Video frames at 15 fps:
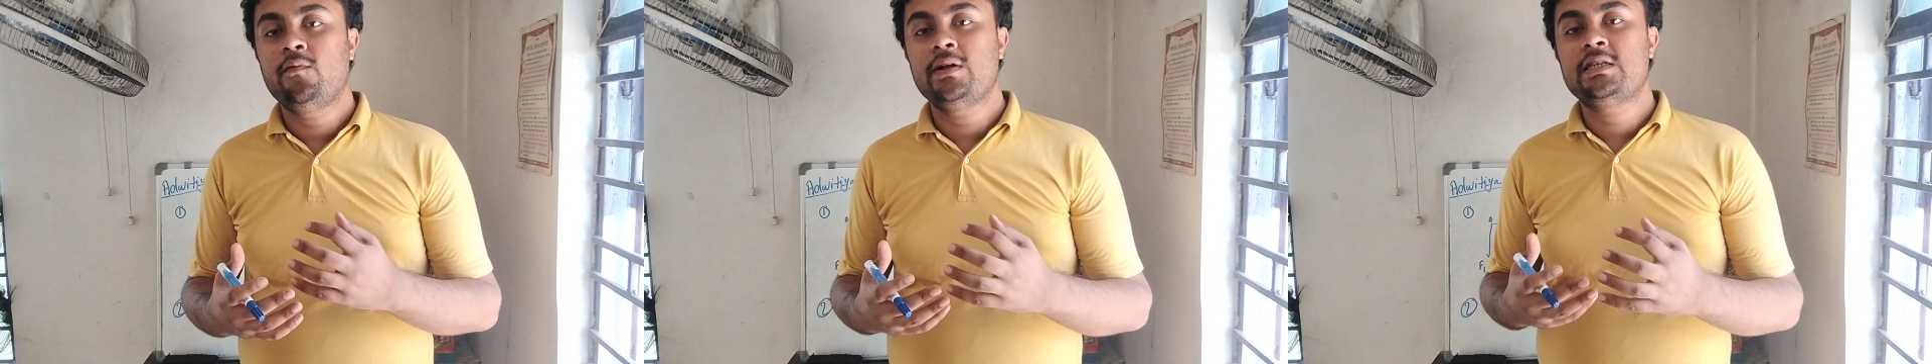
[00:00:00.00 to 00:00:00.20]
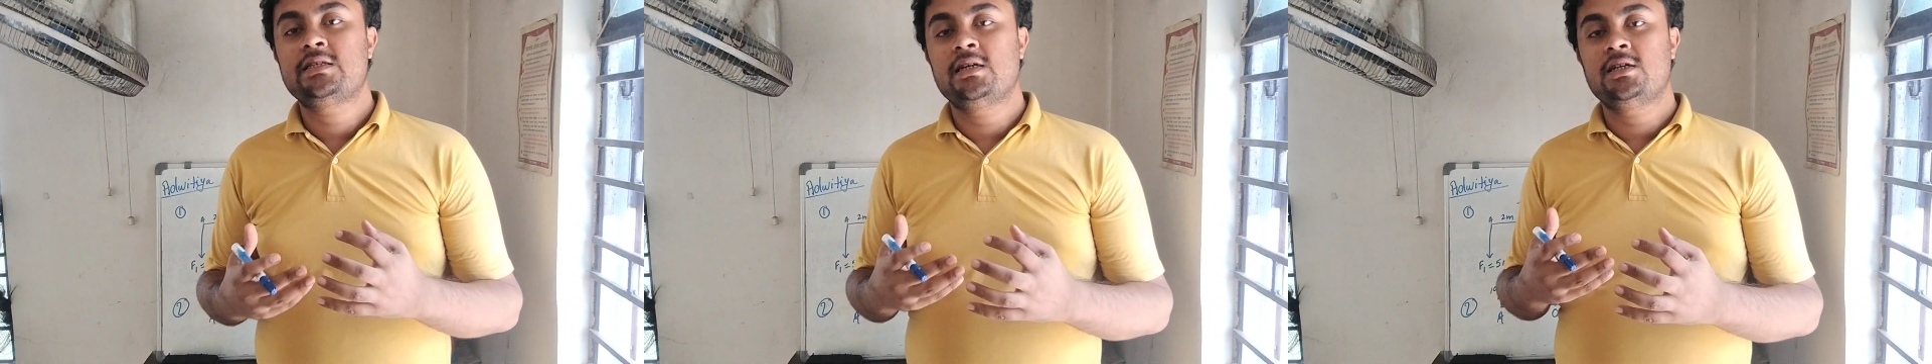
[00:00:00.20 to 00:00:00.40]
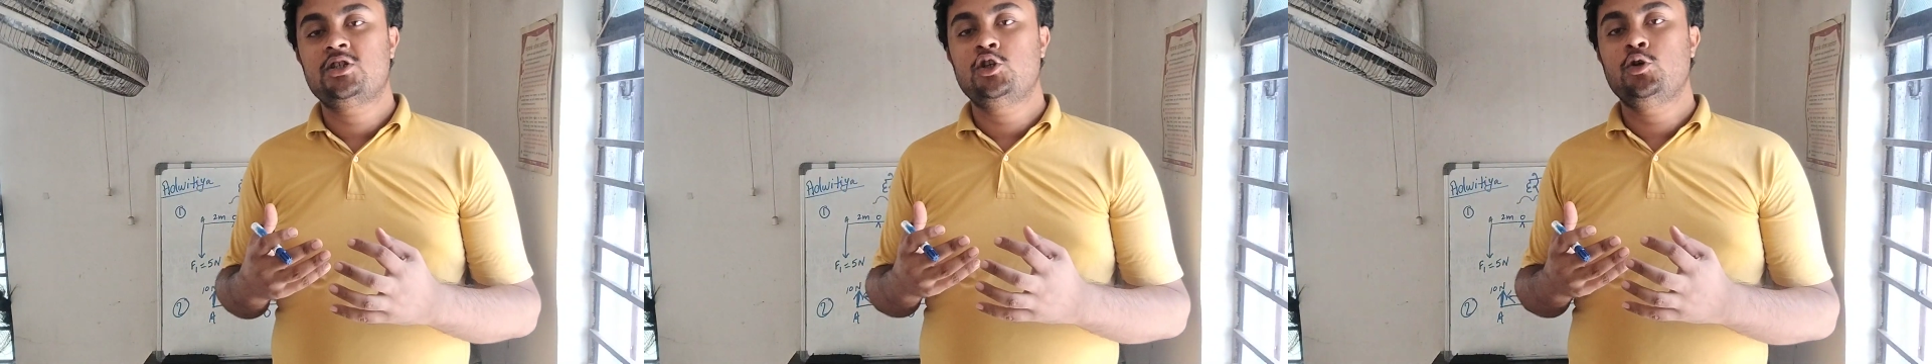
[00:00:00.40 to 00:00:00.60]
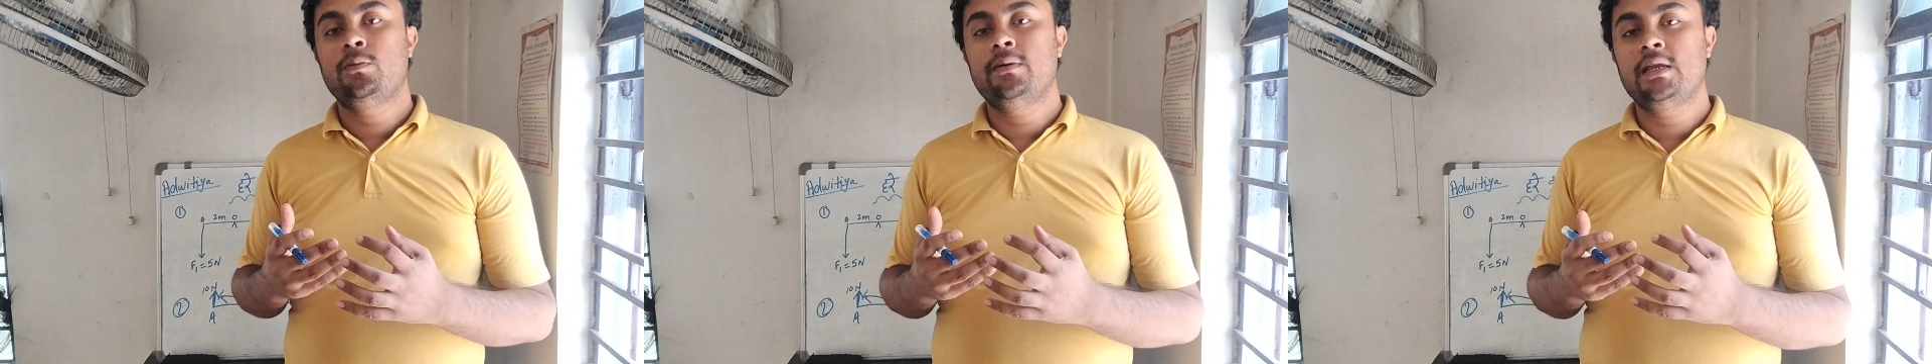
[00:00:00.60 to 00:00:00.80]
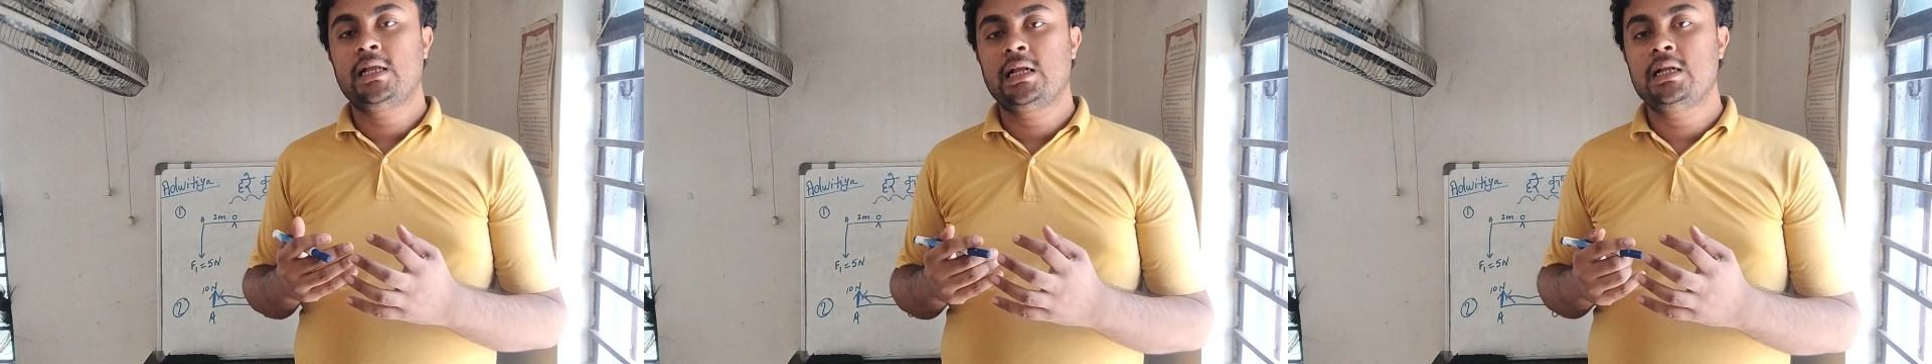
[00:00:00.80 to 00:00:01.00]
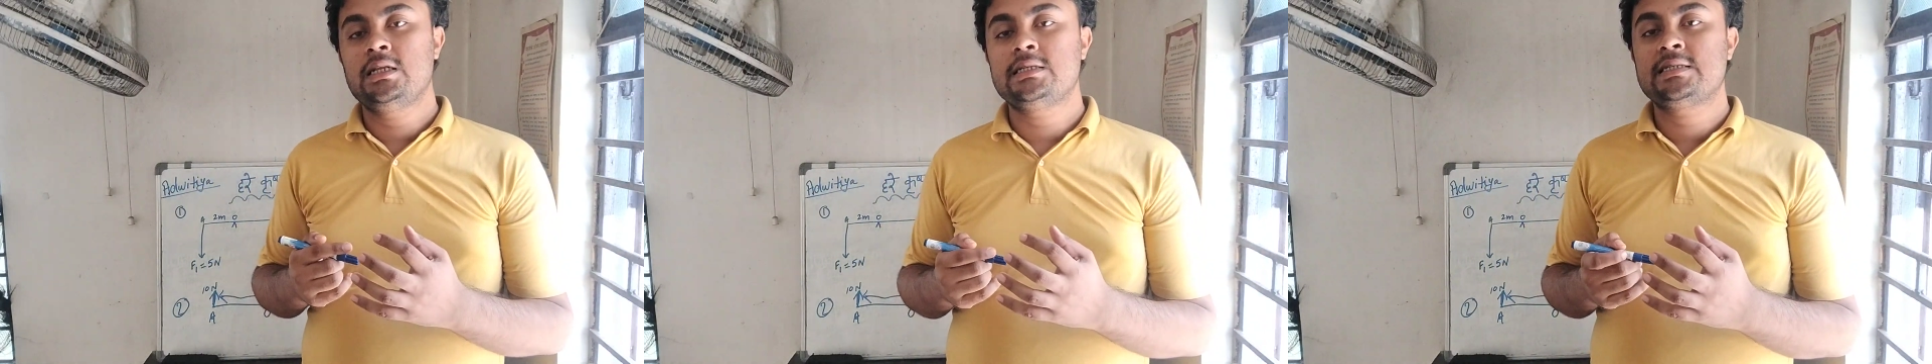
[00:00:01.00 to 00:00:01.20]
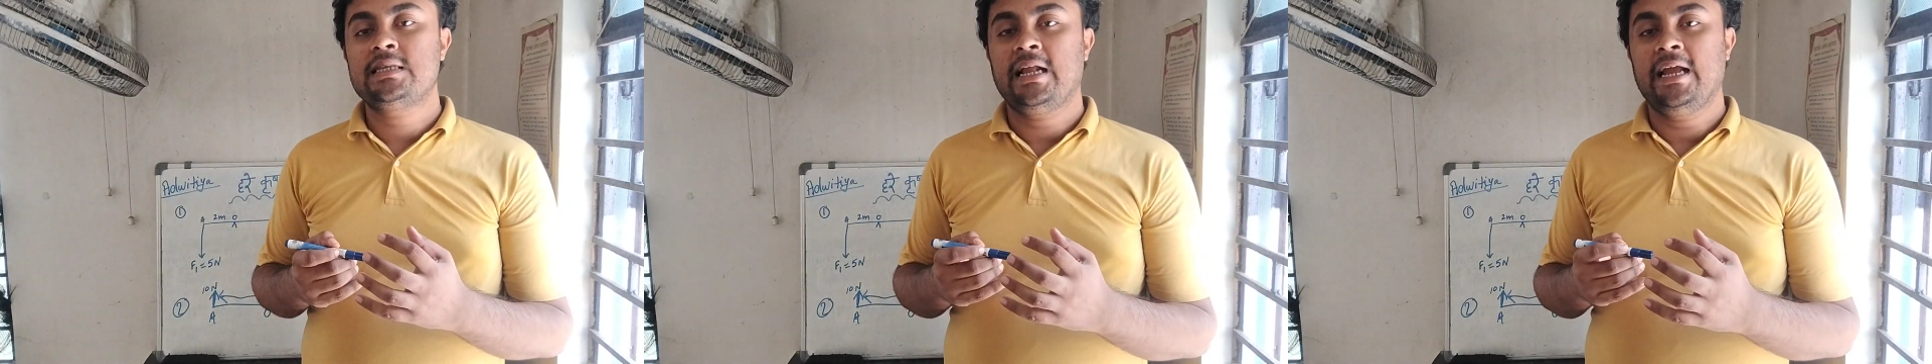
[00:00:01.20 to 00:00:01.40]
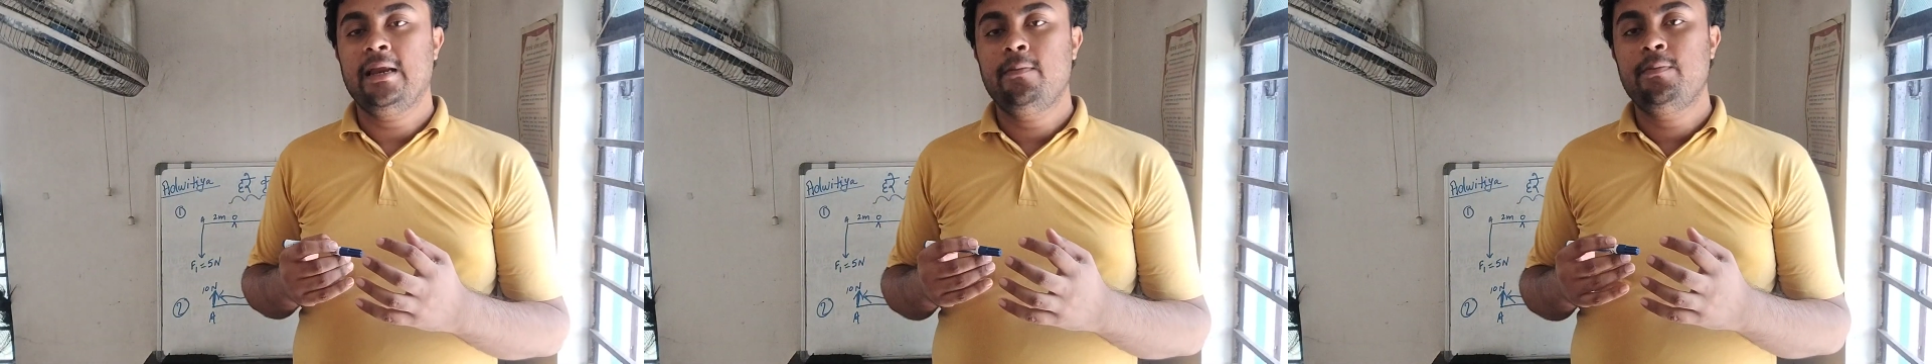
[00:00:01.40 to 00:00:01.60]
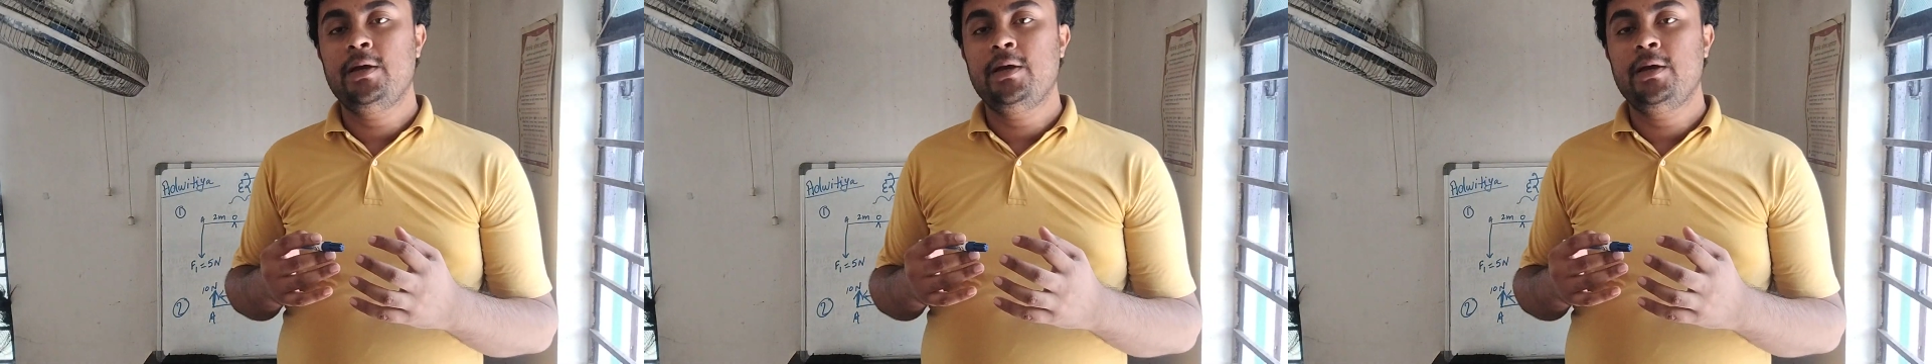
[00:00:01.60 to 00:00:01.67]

with such numericals can